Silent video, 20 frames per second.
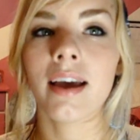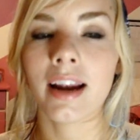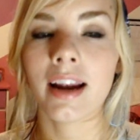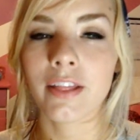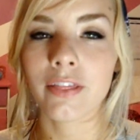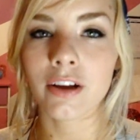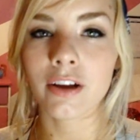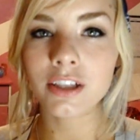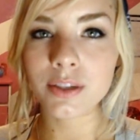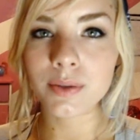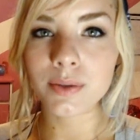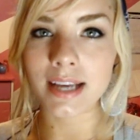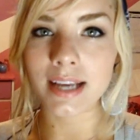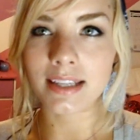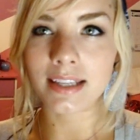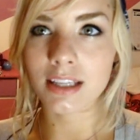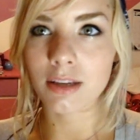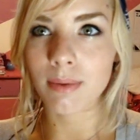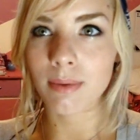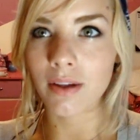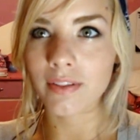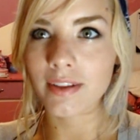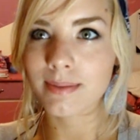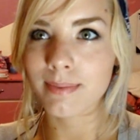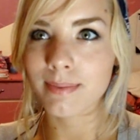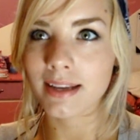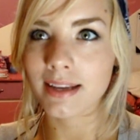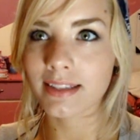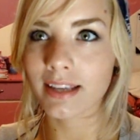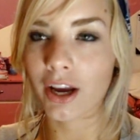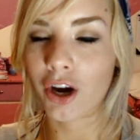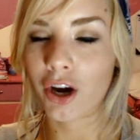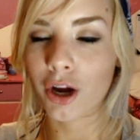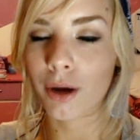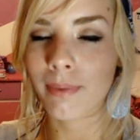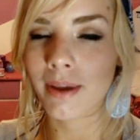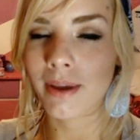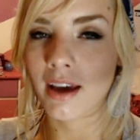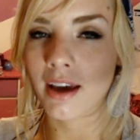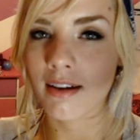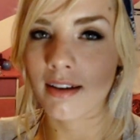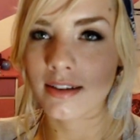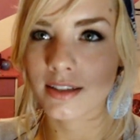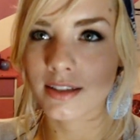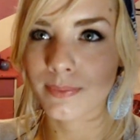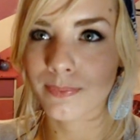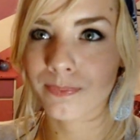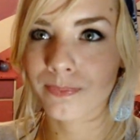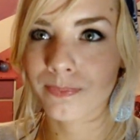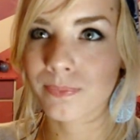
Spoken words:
And I thought she was asking about this mascara because